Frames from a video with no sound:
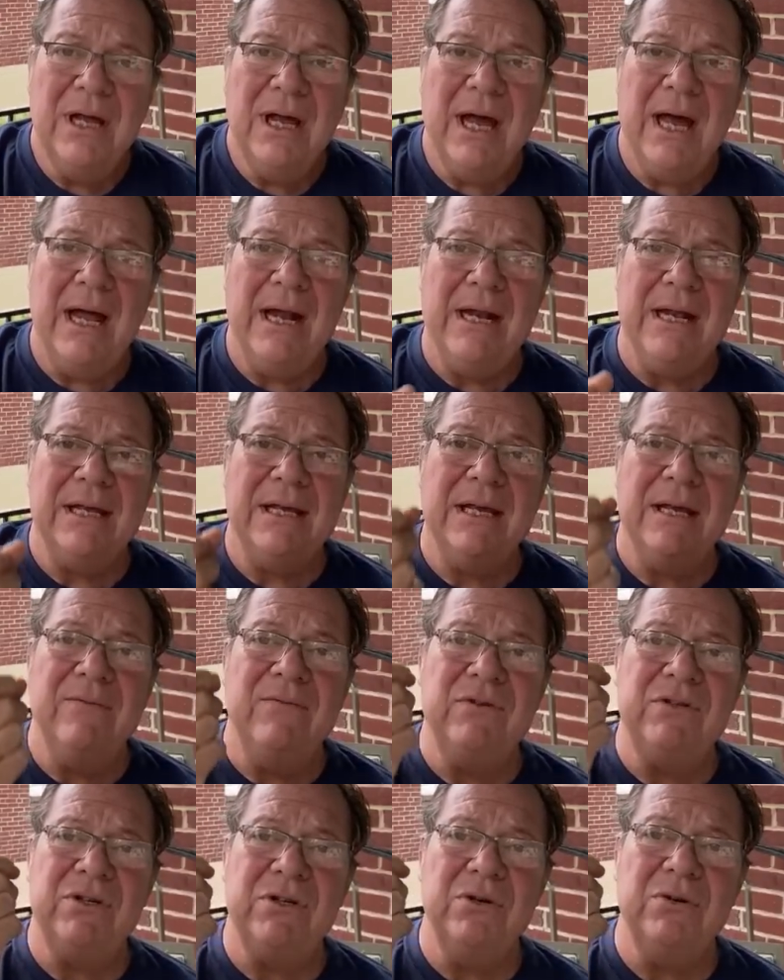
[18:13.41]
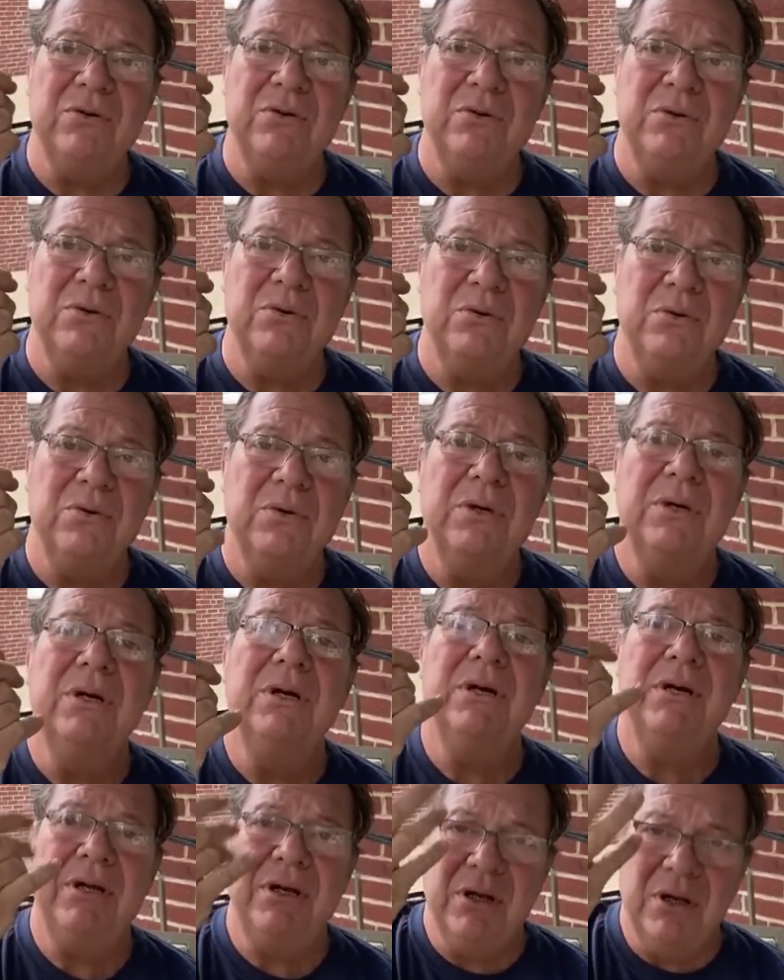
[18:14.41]
and it gives you,
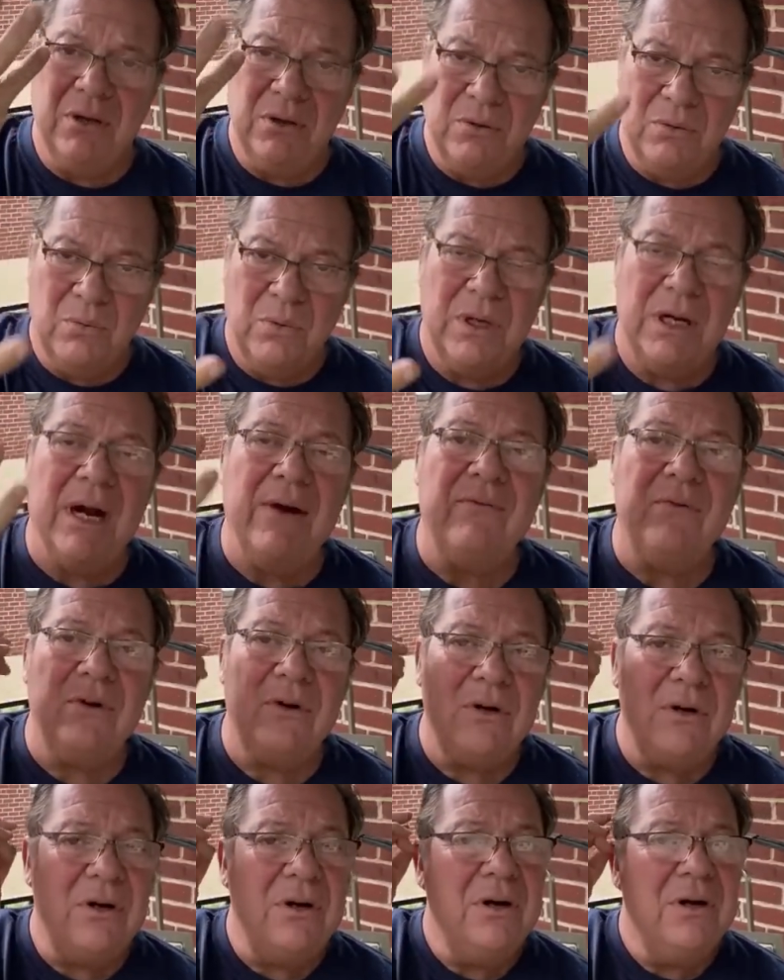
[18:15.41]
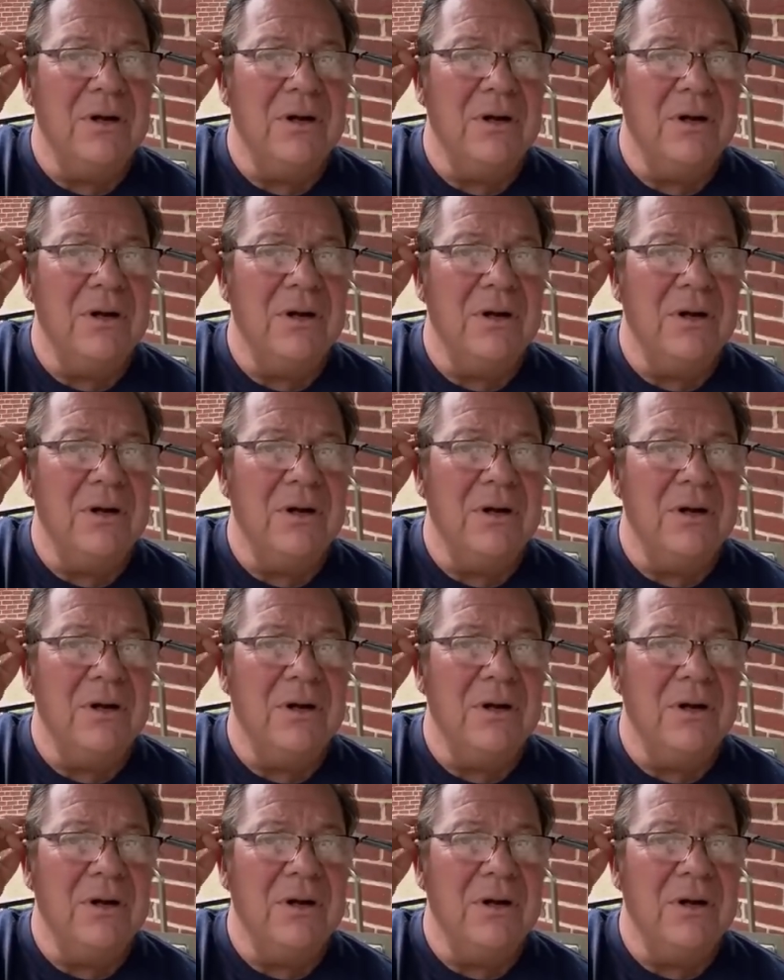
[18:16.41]
whatever.